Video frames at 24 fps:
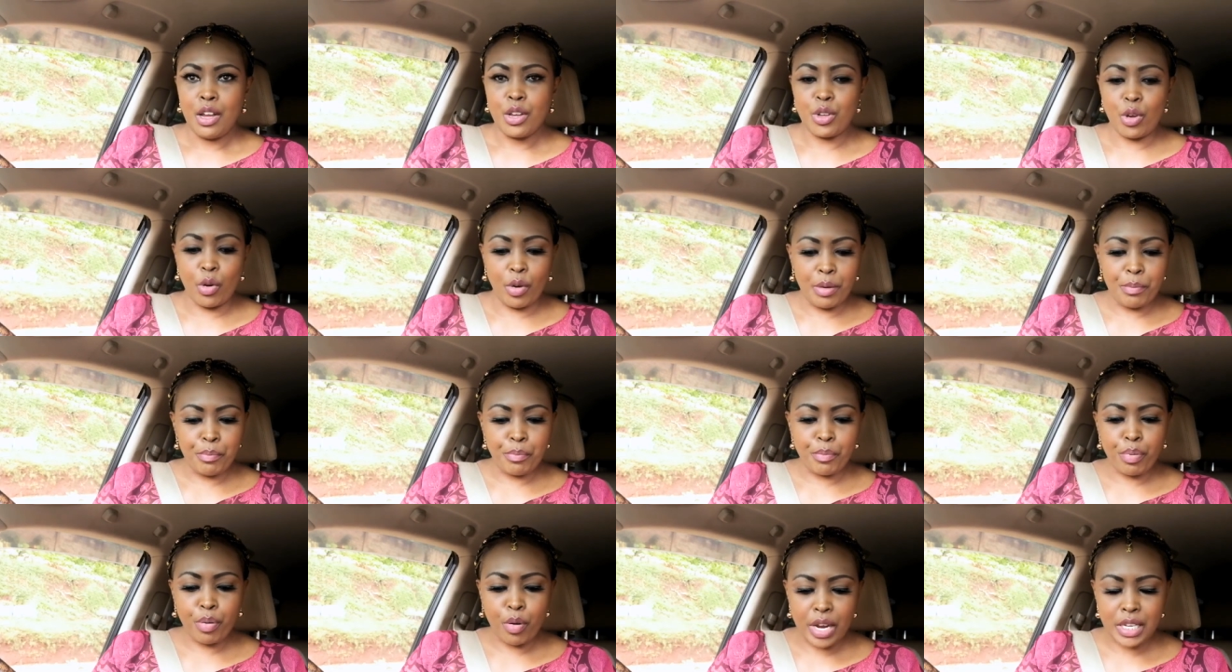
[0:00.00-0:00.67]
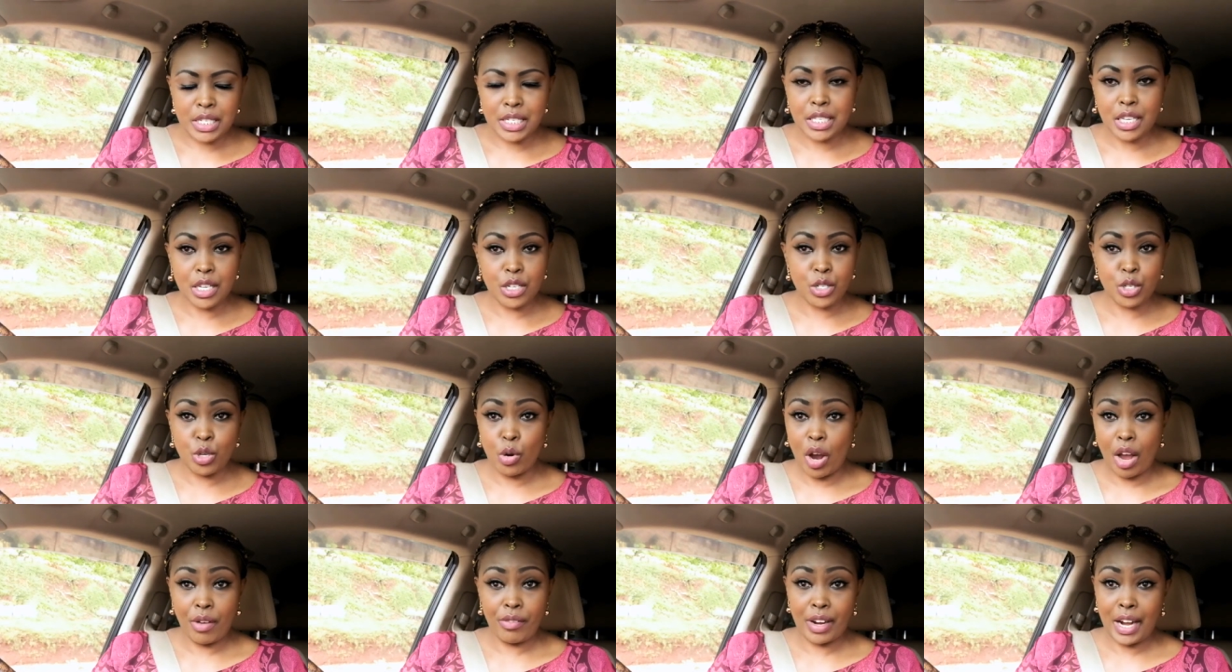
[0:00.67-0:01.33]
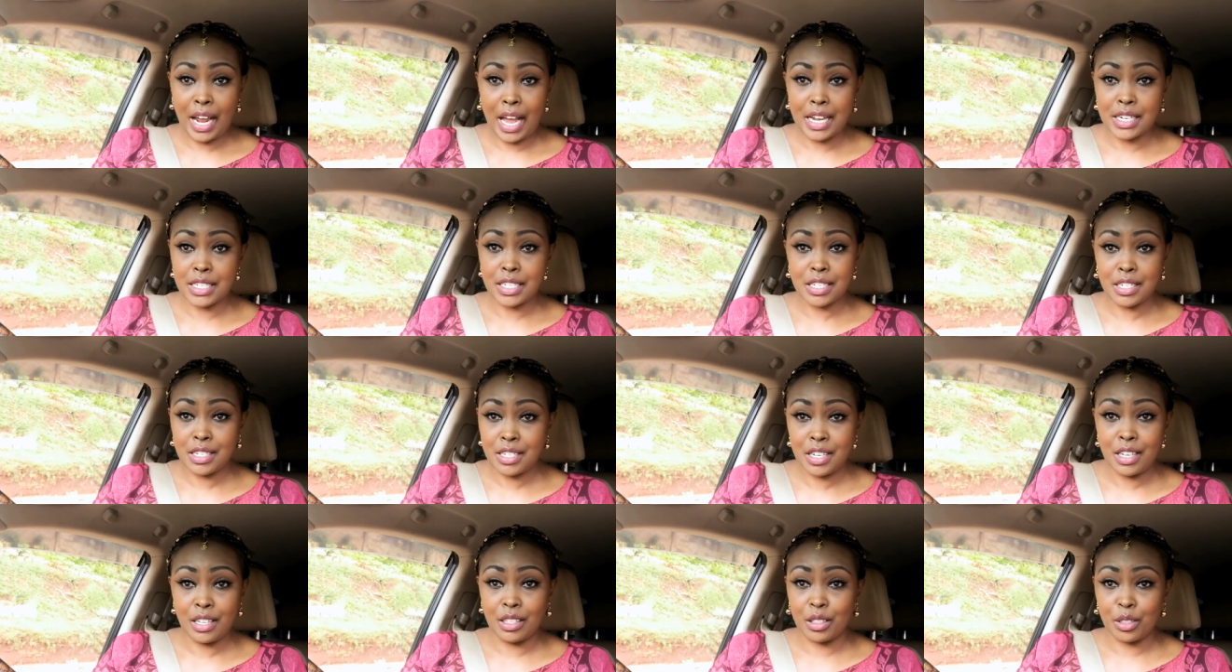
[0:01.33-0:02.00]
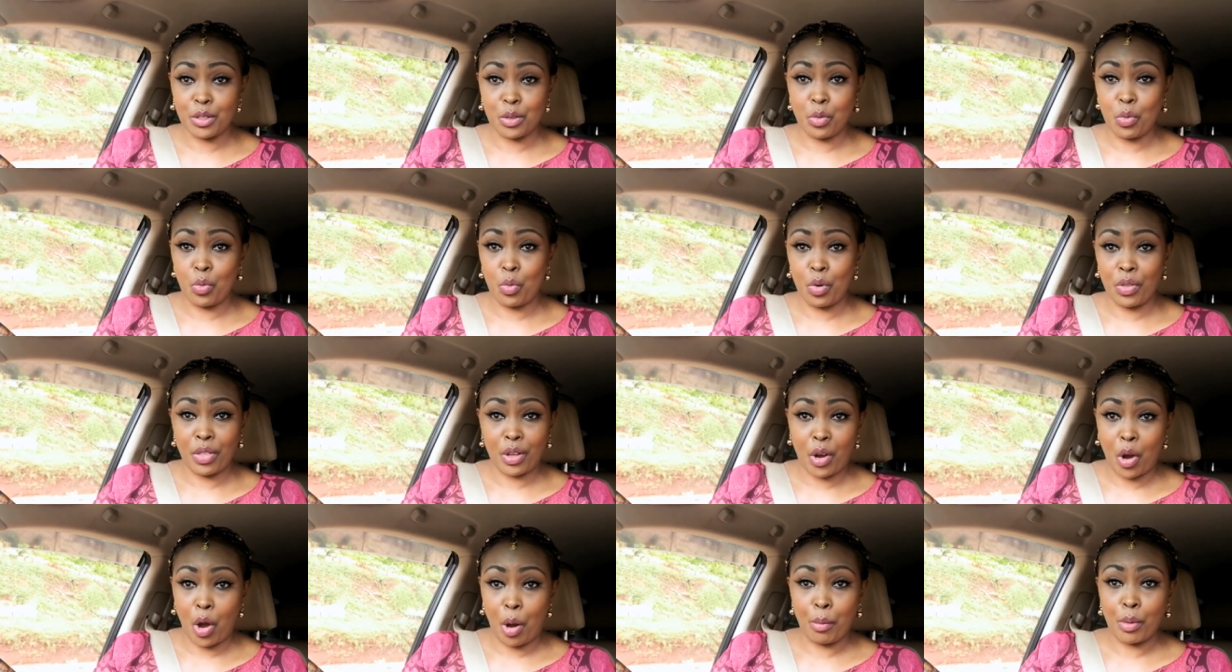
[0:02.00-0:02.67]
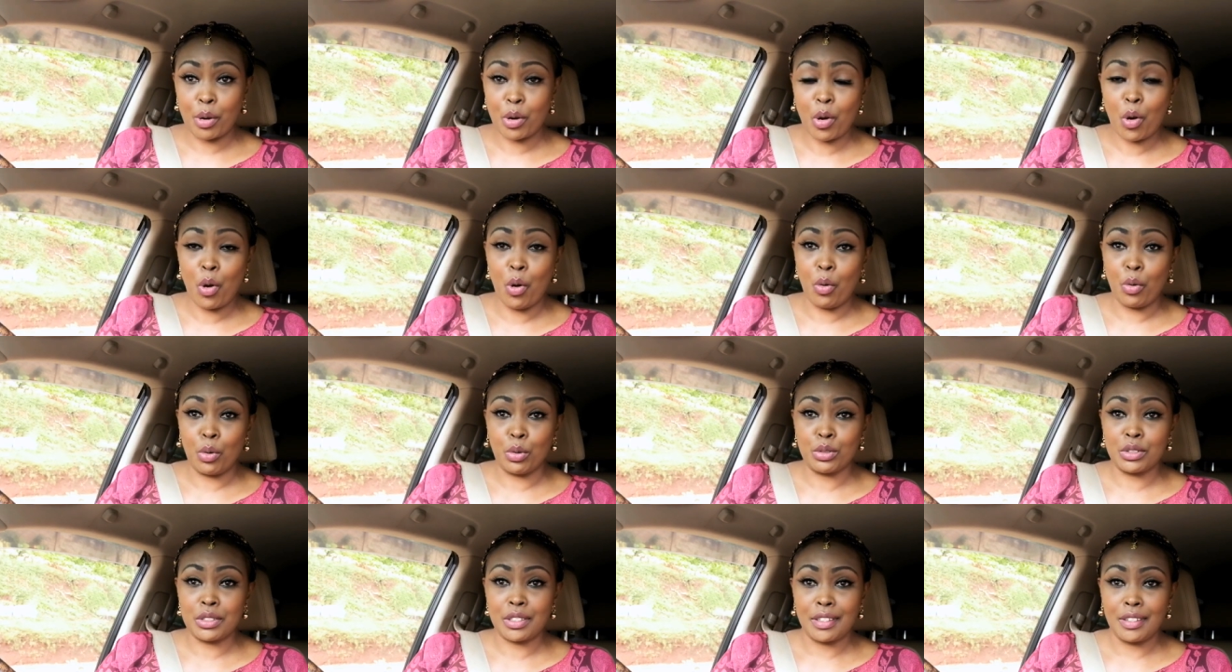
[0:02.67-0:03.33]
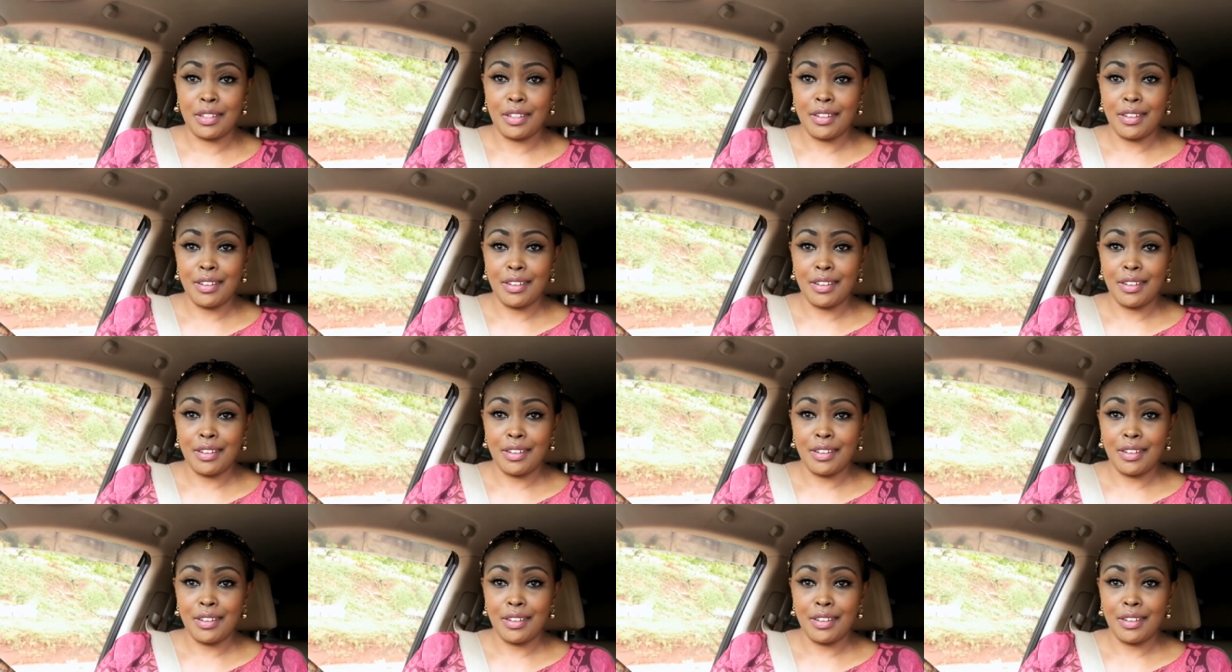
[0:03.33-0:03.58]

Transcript: you're impressed that you haven't had to deal with a common cold.